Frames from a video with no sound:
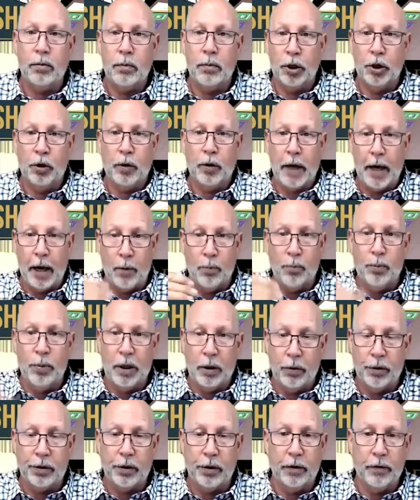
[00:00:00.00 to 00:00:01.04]
You can't be
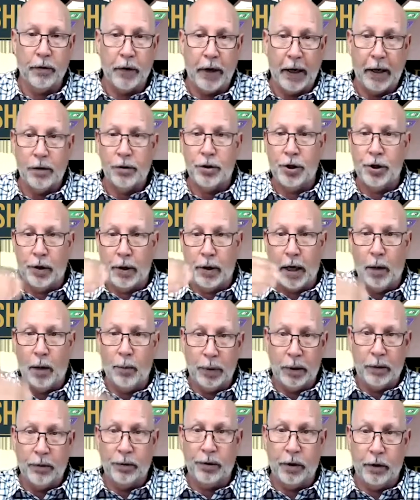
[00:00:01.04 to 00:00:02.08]
with your friends. You can't be
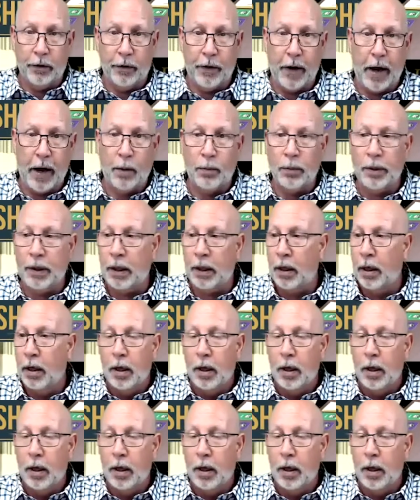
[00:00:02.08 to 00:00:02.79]
with your family.